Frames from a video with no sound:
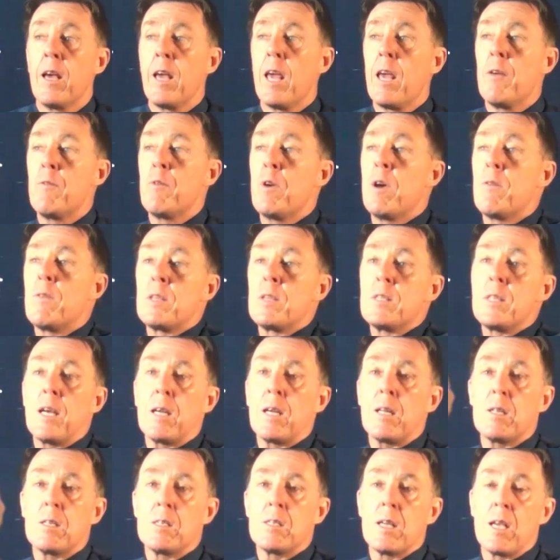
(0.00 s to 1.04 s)
If you have
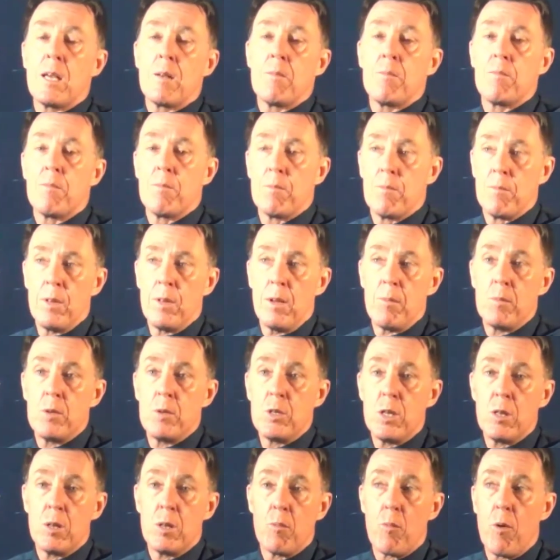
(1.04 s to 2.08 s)
exactly the same numbers
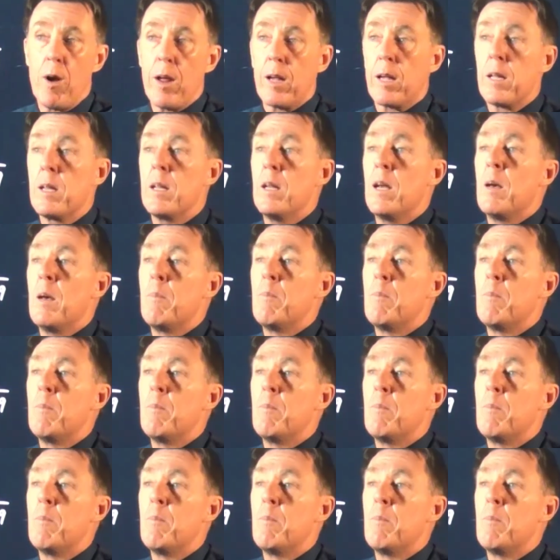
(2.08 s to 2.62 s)
in the bracket,